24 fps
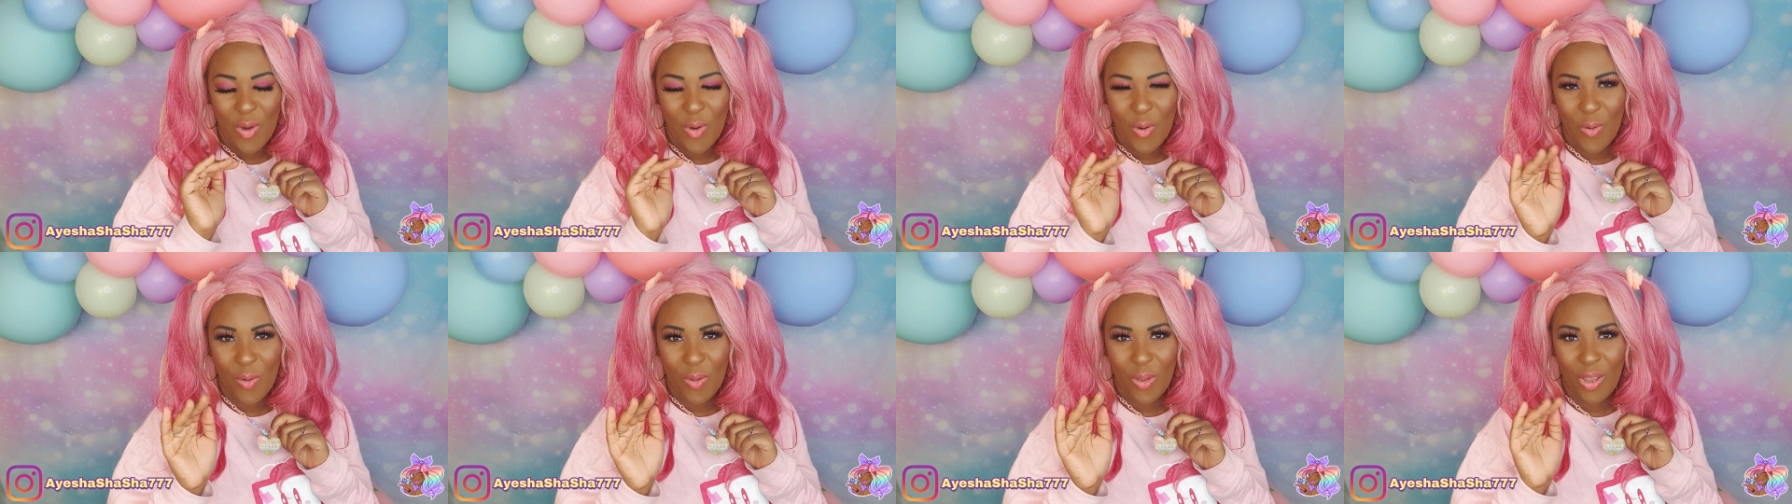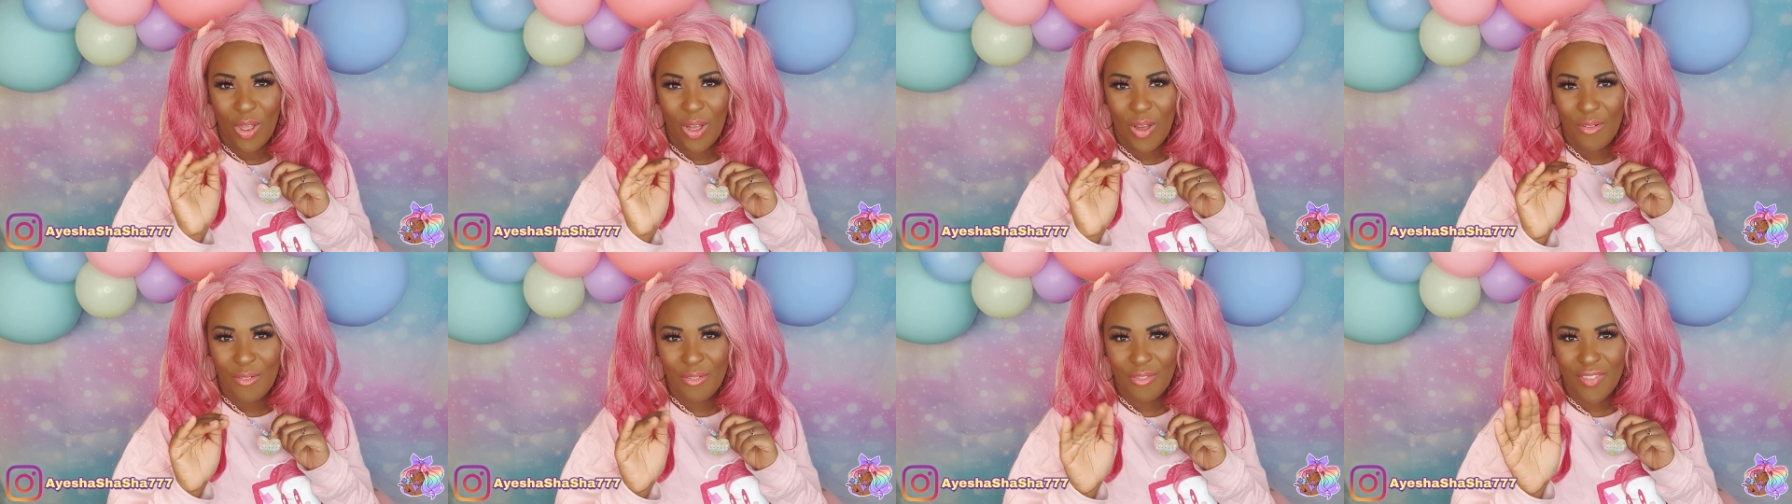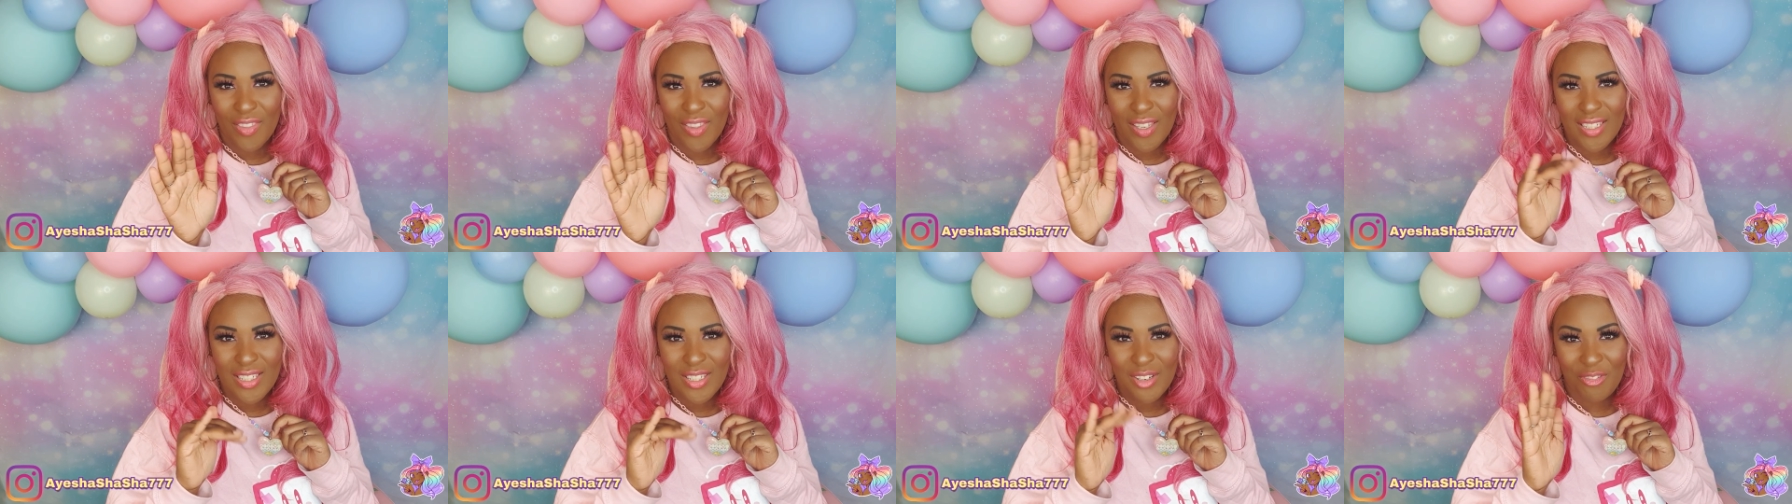all
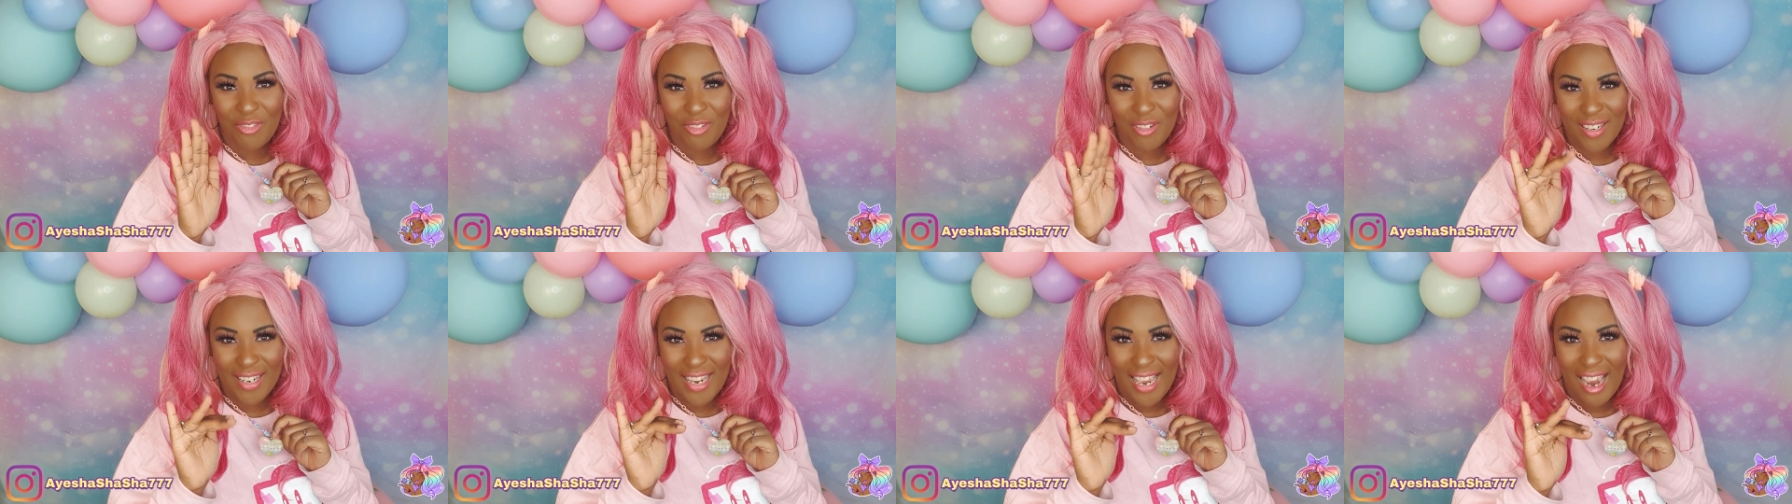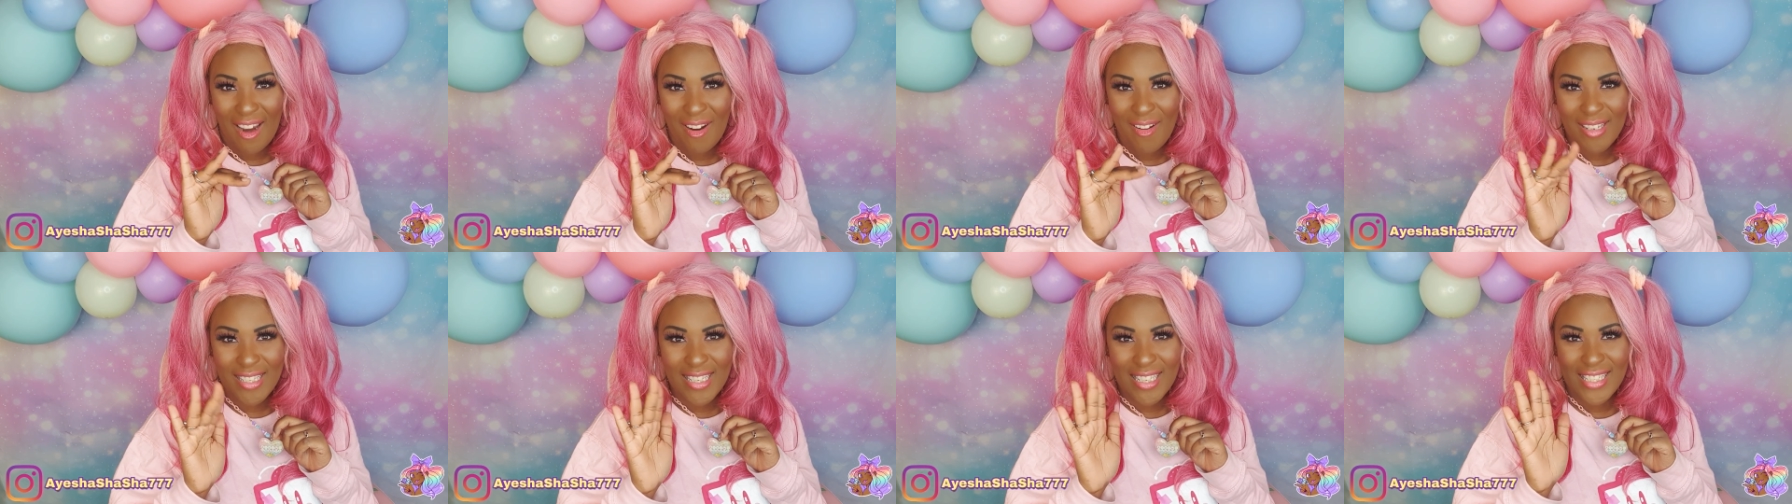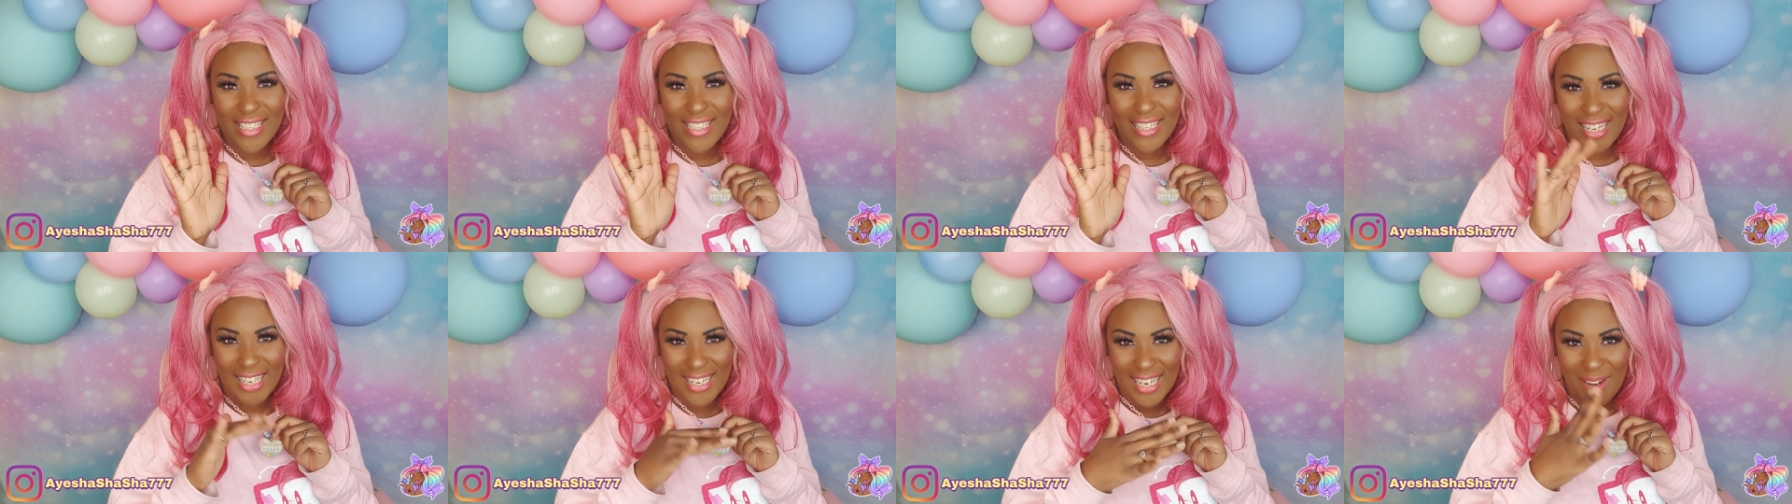of the different
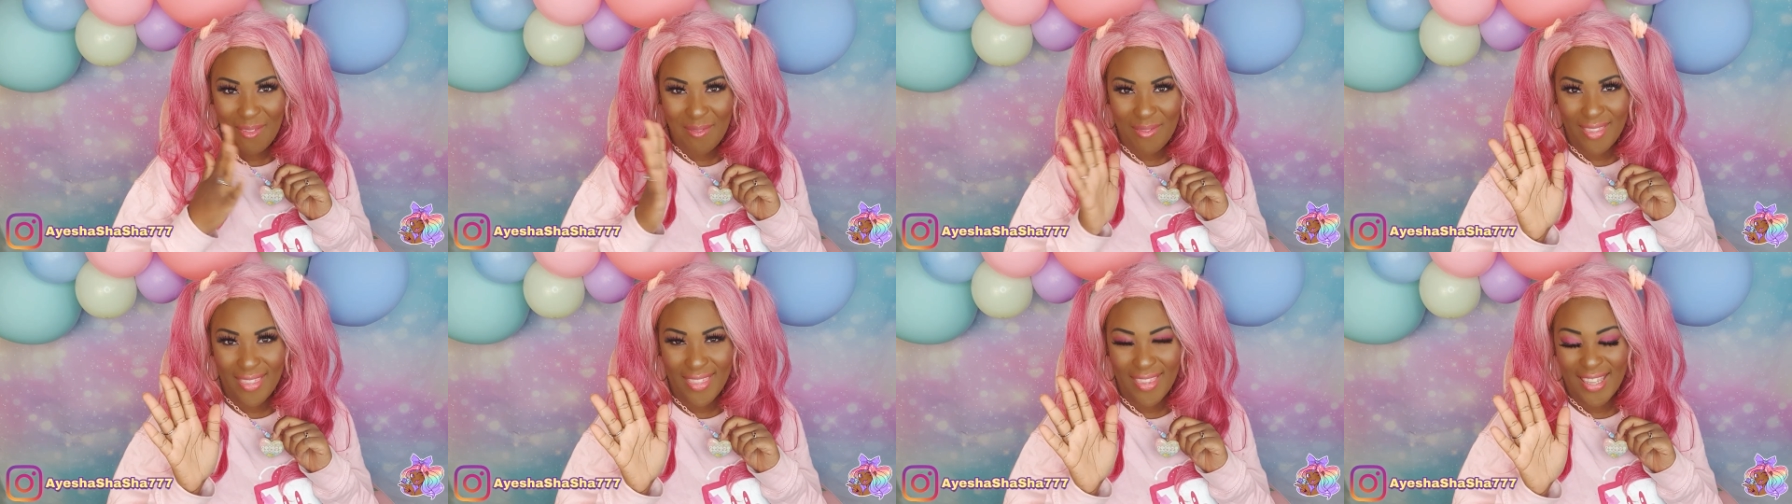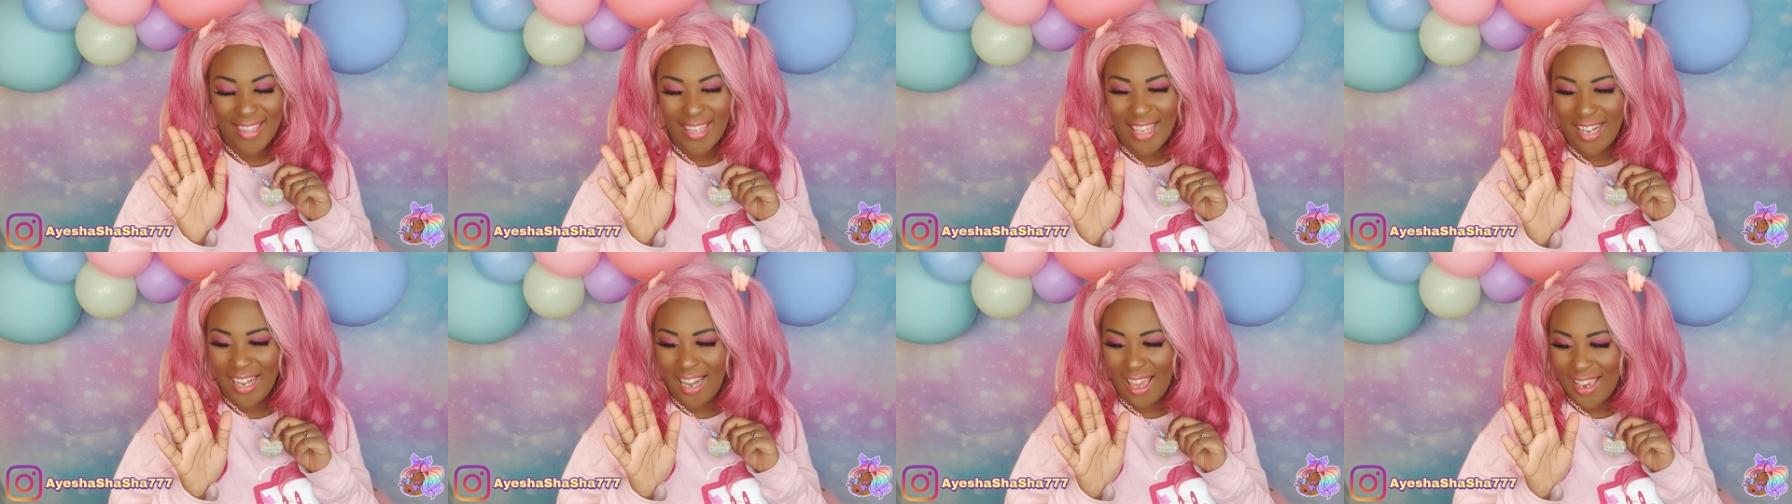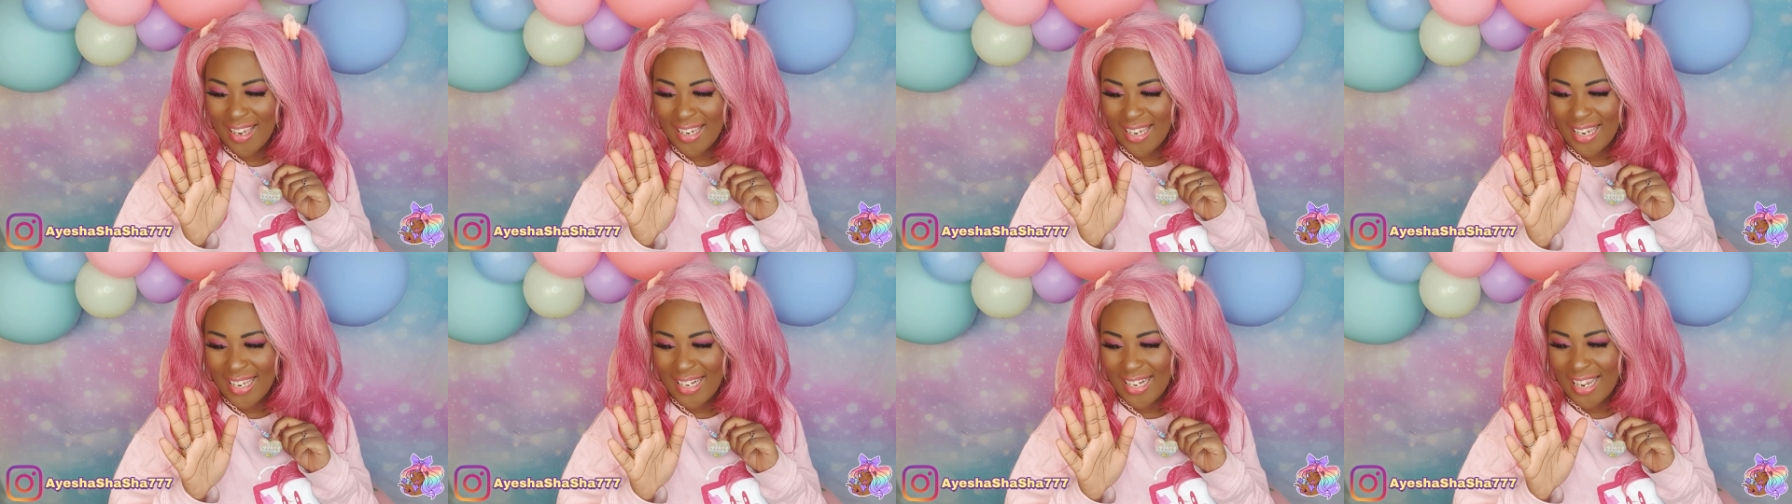characters and like everything that they
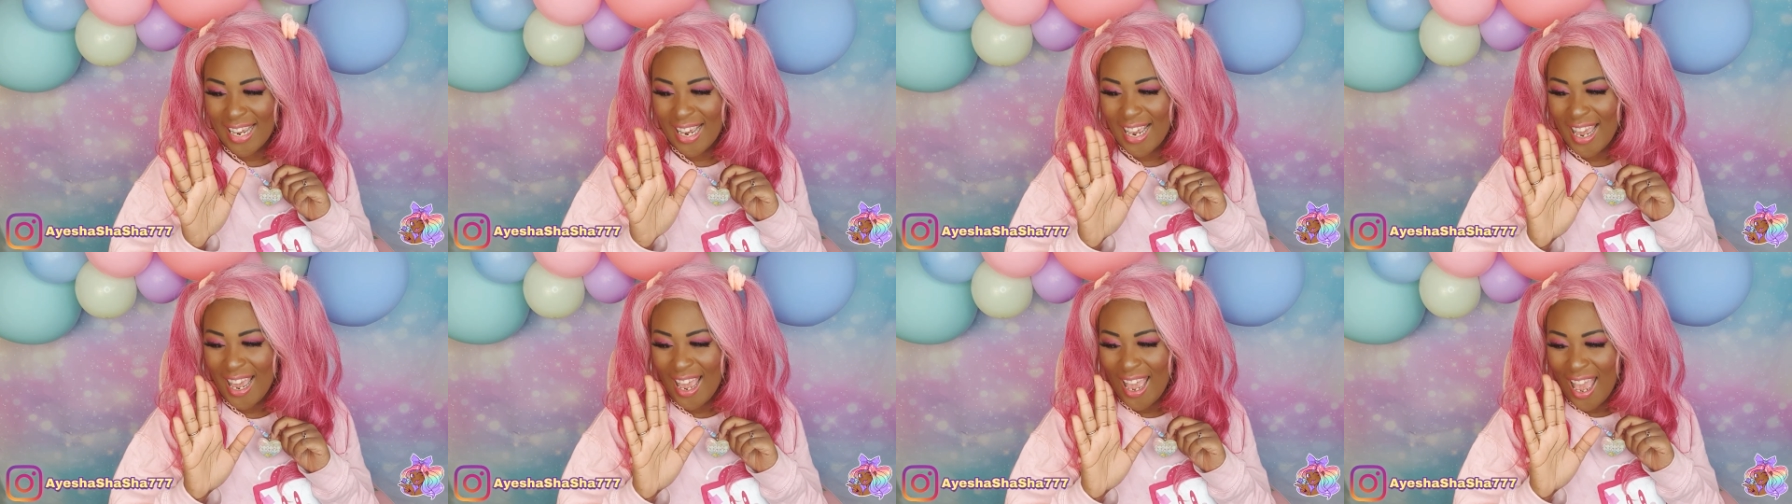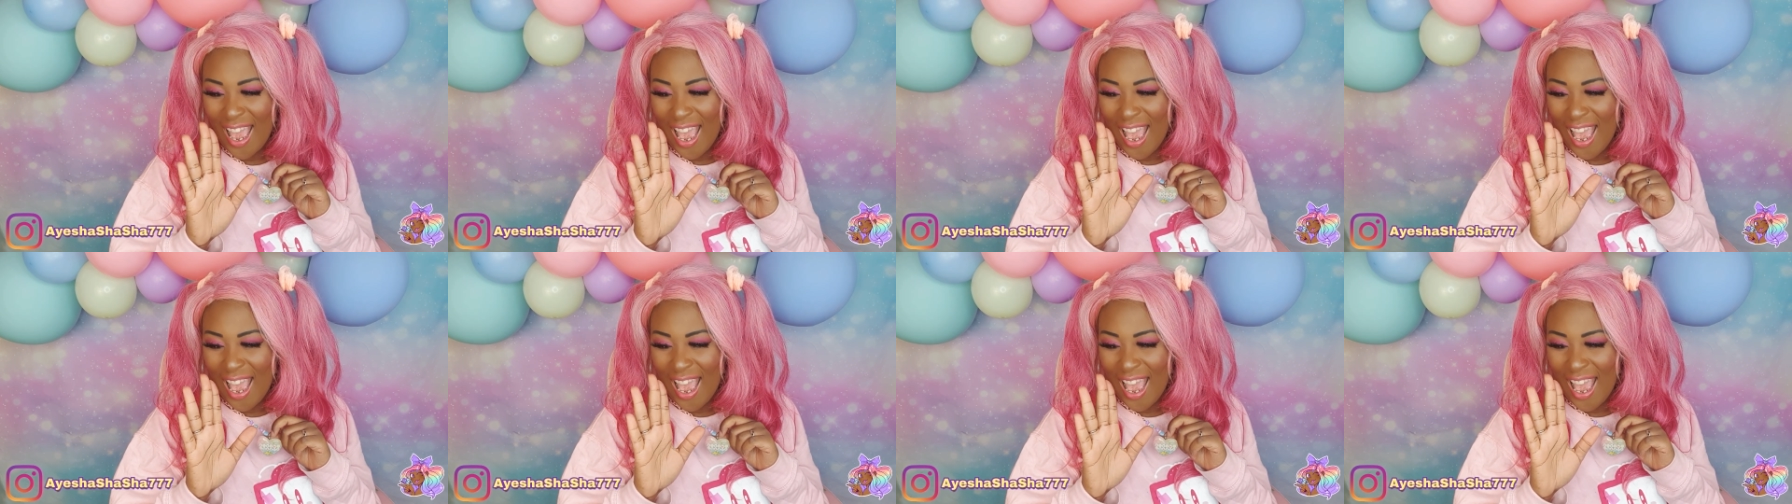like in it.